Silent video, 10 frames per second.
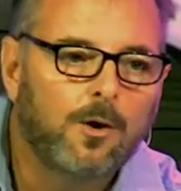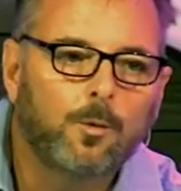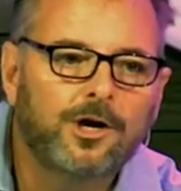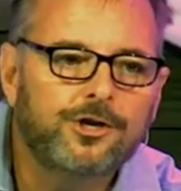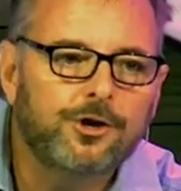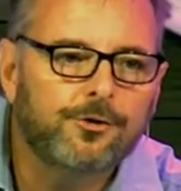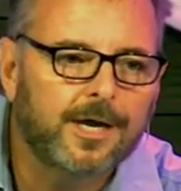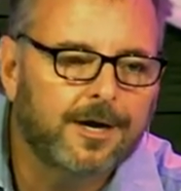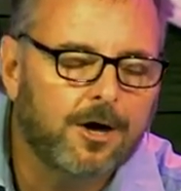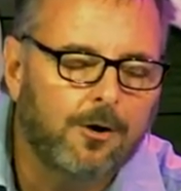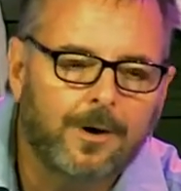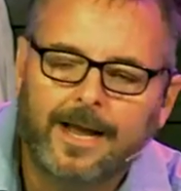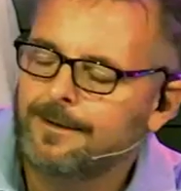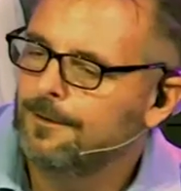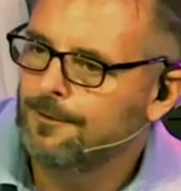Will you get it all
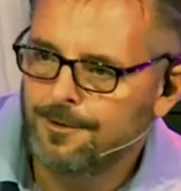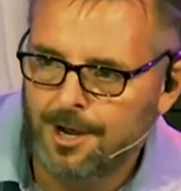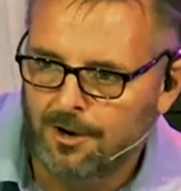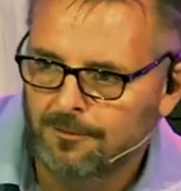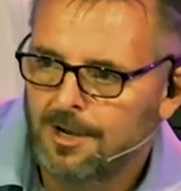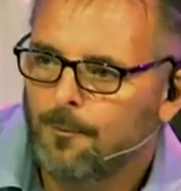right? No.